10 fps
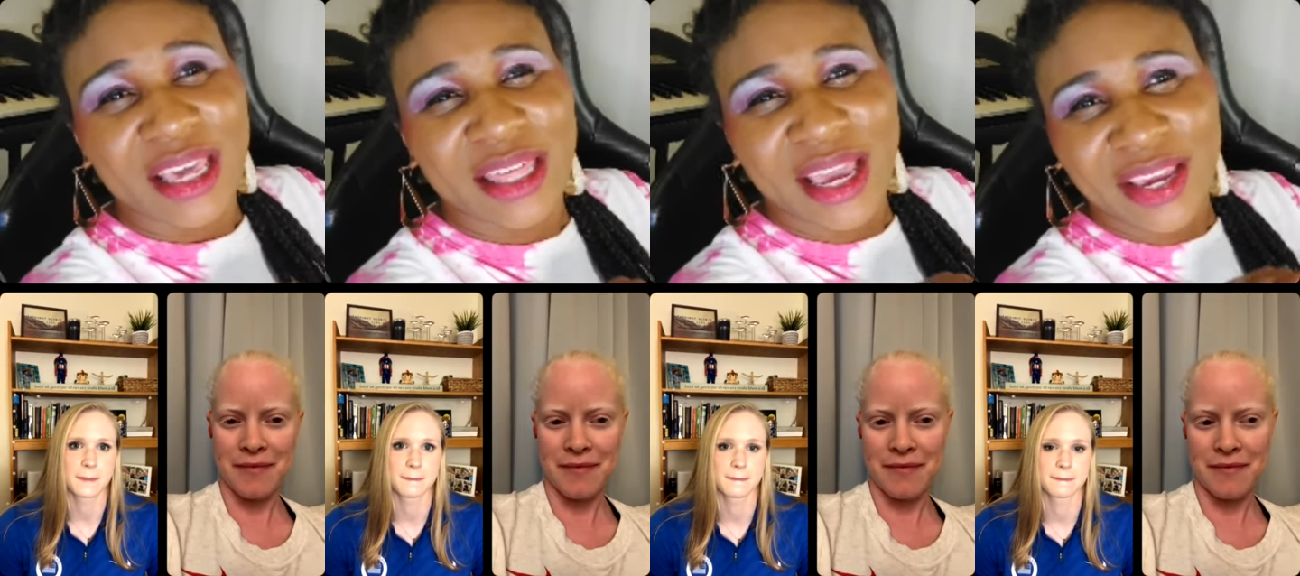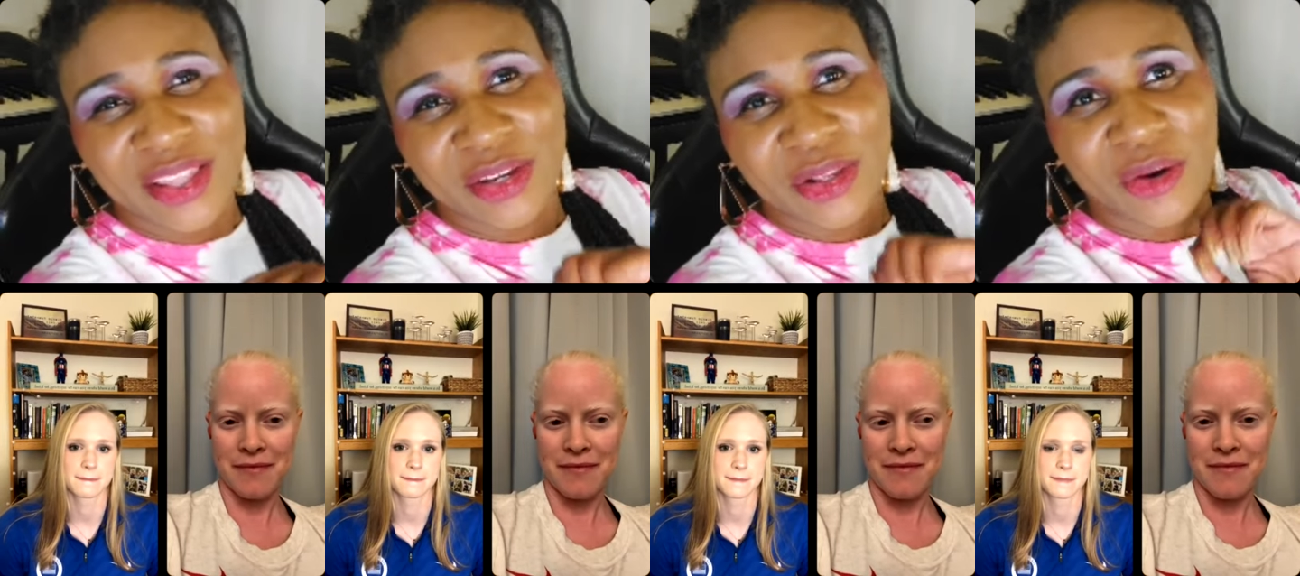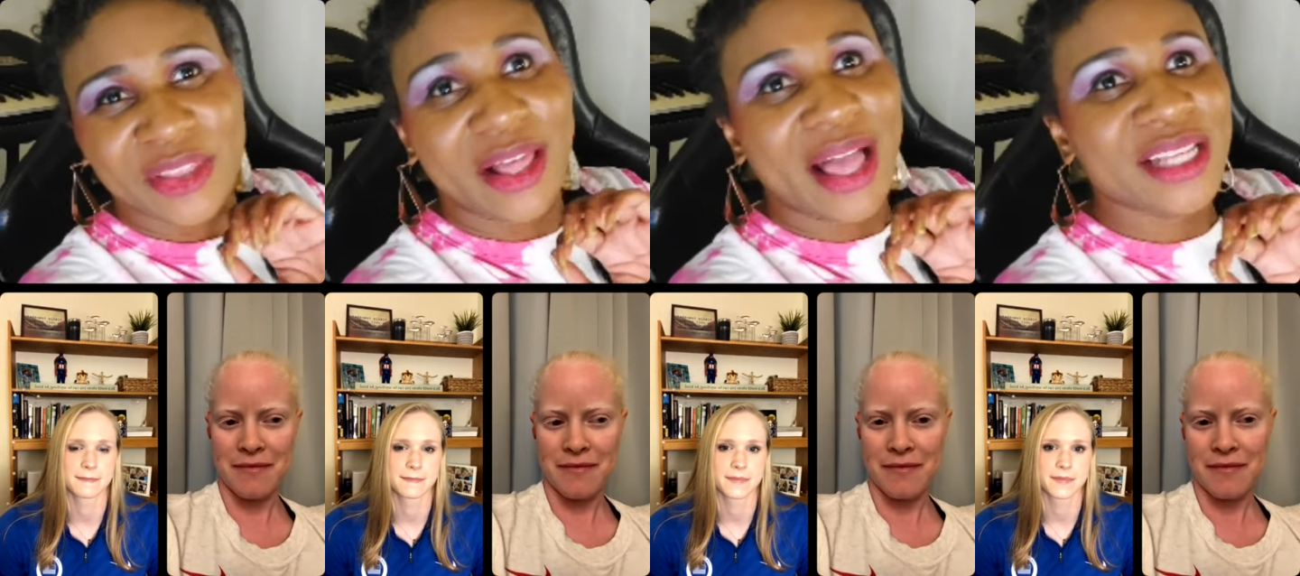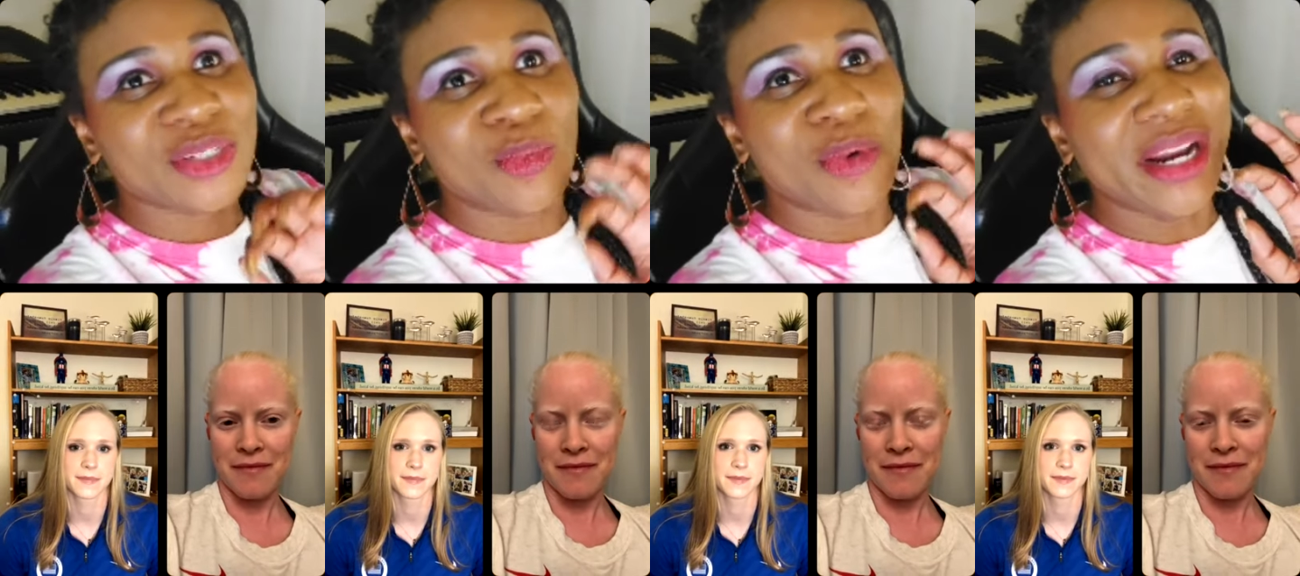Speaker 1: they they'll they'll ask,
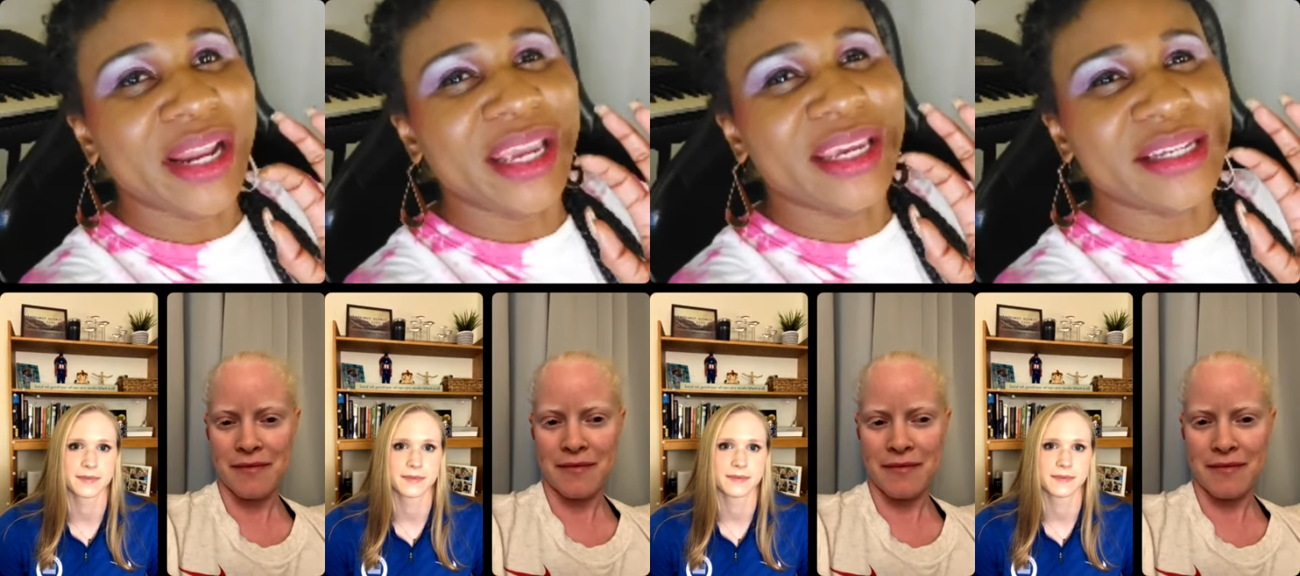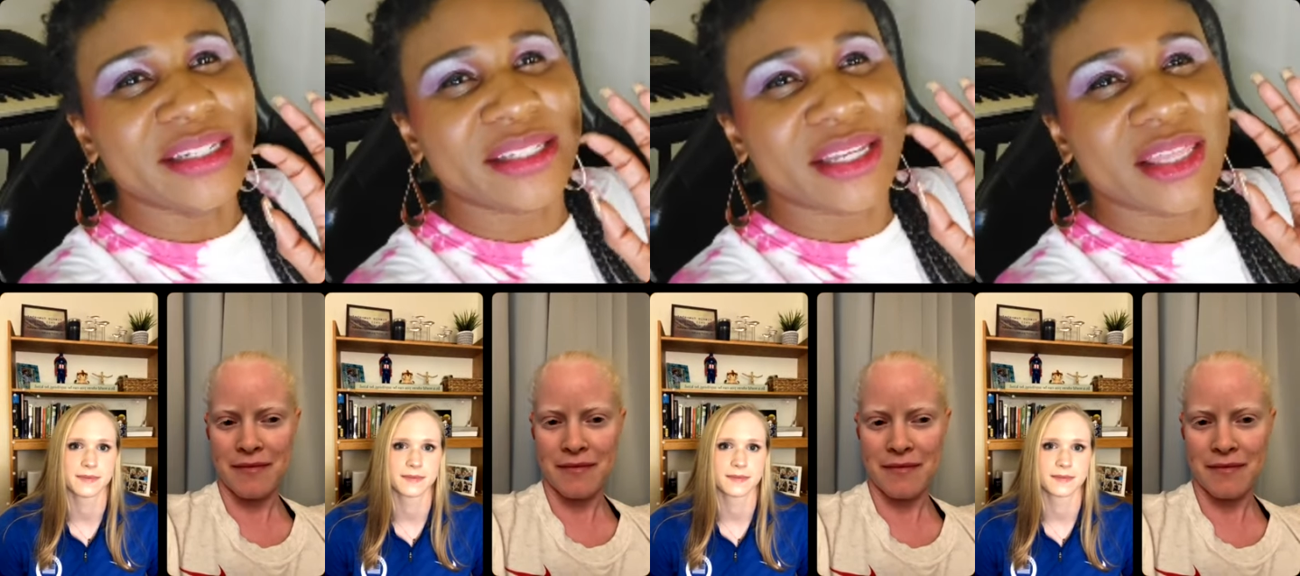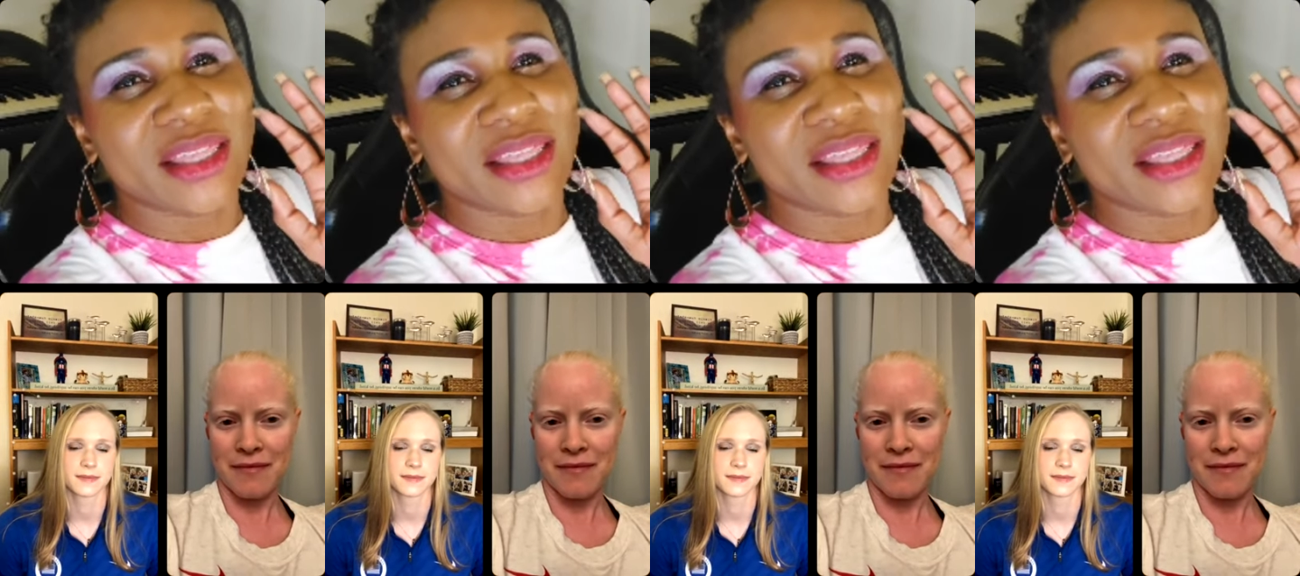"What is